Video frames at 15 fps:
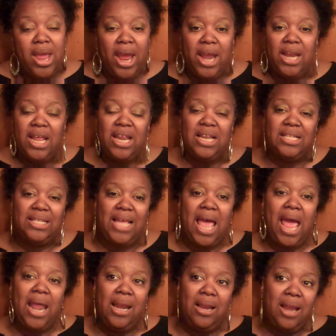and it's
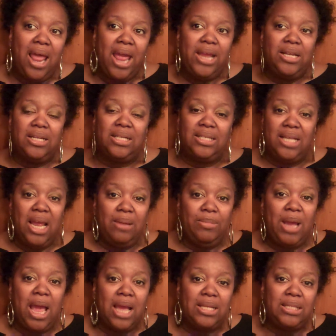kind of like the same
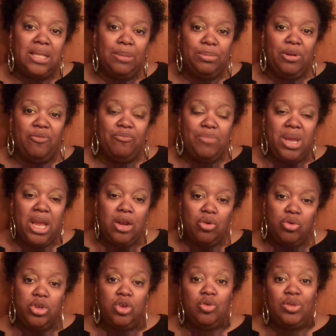concept of men
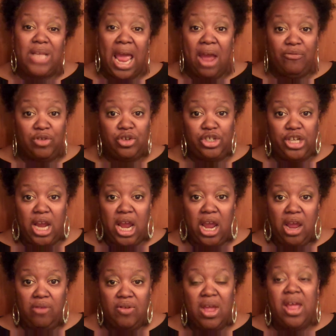who use
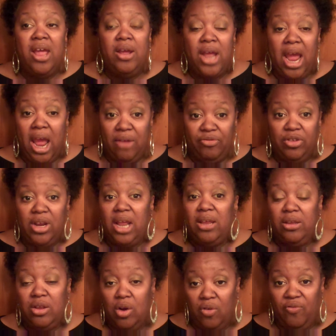aftershave after
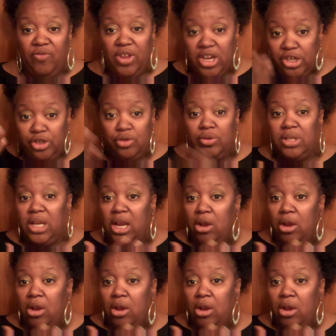they, you know, finish using